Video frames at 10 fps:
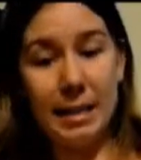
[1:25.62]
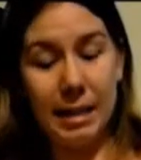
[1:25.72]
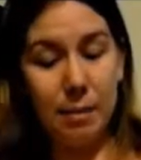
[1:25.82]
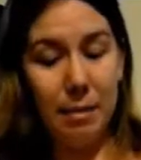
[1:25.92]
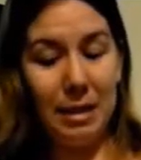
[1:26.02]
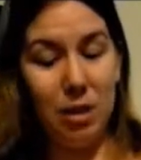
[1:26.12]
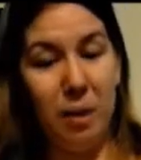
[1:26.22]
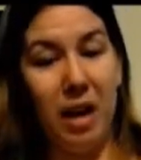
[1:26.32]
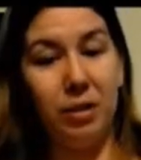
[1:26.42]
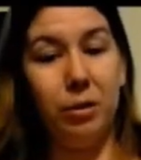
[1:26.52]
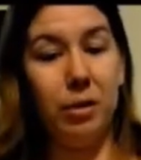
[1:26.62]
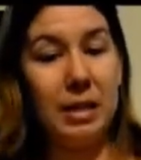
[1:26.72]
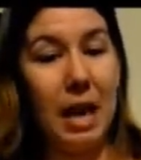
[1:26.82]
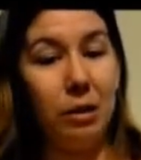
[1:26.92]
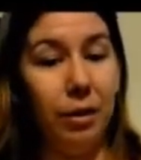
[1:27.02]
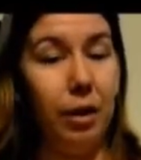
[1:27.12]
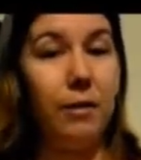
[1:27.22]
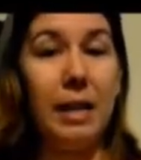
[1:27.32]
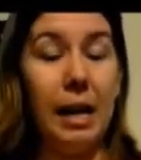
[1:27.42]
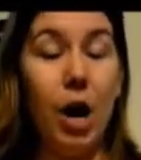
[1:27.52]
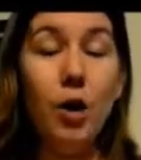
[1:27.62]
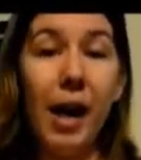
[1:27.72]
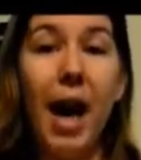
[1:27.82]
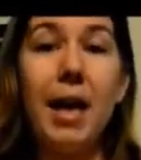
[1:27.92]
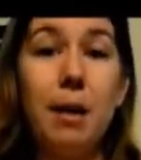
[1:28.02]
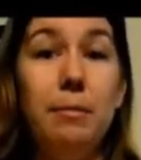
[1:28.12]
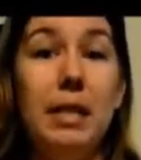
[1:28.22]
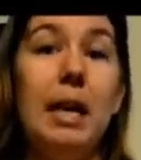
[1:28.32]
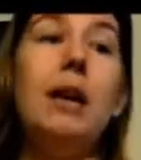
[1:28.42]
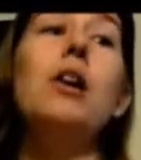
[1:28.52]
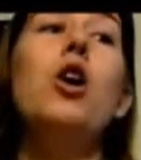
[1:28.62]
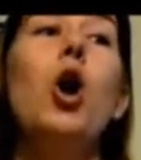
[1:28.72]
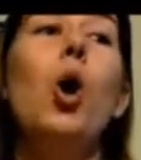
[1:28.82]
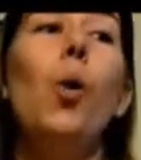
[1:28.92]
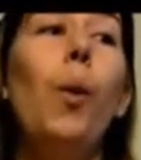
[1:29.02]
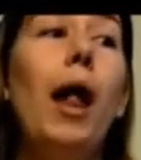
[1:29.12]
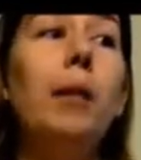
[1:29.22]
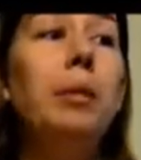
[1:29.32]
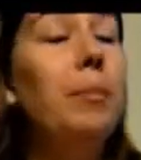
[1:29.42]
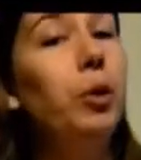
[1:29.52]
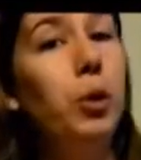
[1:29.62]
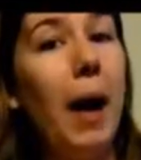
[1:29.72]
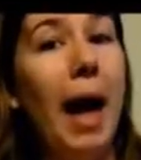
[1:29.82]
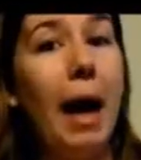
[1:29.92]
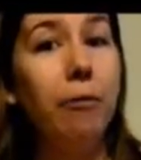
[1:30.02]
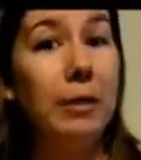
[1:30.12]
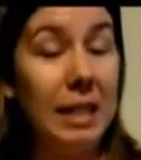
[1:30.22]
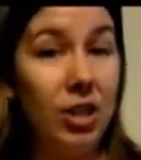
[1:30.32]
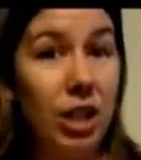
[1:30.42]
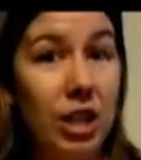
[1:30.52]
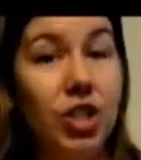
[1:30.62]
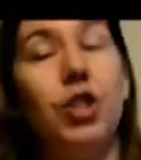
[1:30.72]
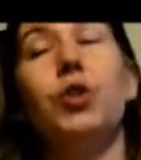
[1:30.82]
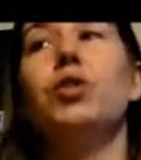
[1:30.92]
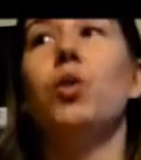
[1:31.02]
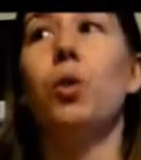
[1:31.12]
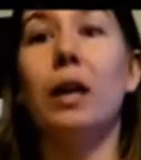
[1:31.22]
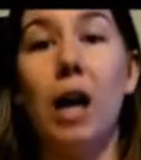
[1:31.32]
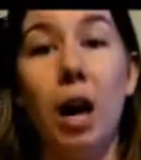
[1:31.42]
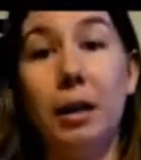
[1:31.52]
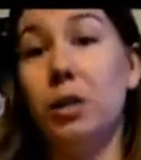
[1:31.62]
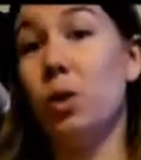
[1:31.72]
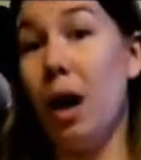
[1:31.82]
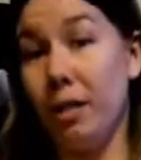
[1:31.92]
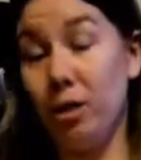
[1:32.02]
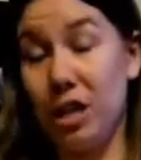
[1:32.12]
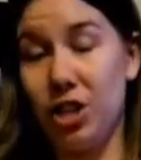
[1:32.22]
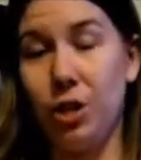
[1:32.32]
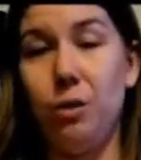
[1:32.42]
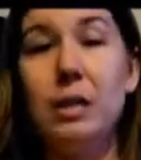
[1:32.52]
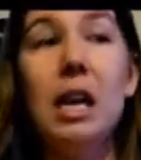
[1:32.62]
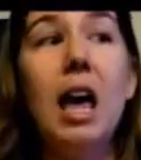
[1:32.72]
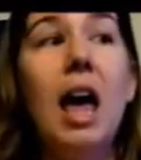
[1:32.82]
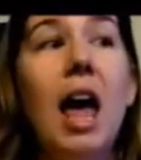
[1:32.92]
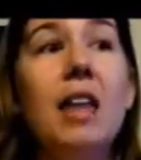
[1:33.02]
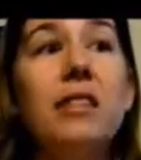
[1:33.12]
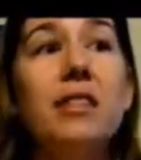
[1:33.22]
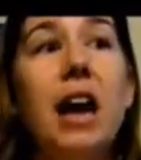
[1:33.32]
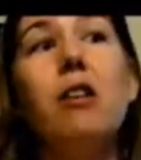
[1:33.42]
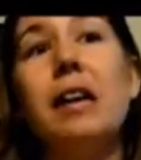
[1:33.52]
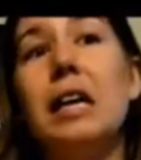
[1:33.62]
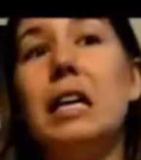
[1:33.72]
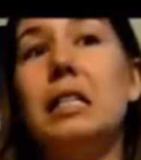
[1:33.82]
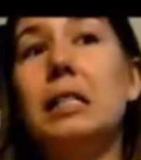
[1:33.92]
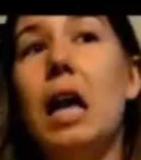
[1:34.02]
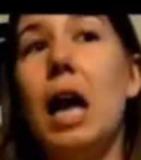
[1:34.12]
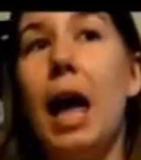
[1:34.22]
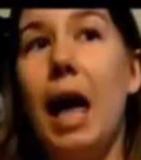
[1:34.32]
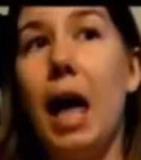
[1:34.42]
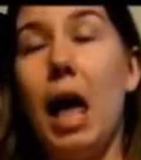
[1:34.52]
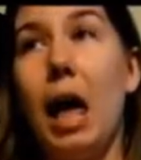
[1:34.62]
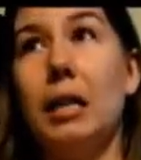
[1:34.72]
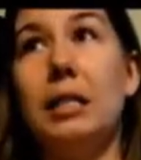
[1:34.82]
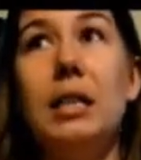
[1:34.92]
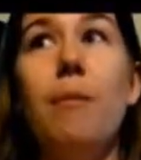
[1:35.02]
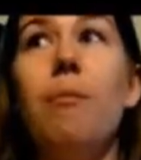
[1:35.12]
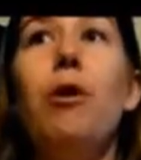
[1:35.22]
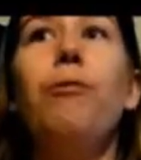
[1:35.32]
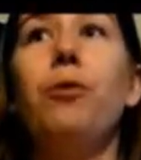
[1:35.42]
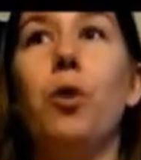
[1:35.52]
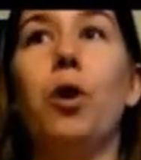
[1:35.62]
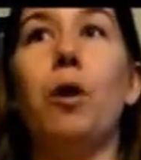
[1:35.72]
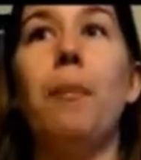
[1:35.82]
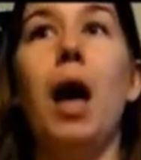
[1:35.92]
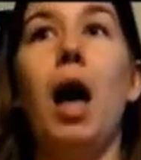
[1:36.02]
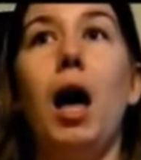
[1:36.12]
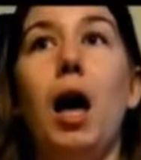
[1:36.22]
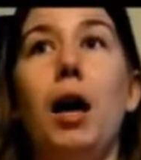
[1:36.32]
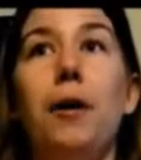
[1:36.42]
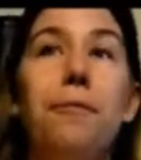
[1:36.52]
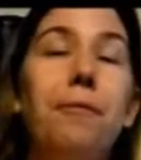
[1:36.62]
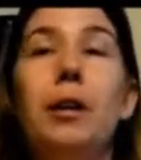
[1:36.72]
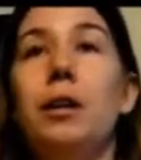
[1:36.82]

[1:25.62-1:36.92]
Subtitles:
sends a message back through the sacral nerve saying, okay, empty it. Well, in people who have retention issues or incontinence or other issues, there is some form of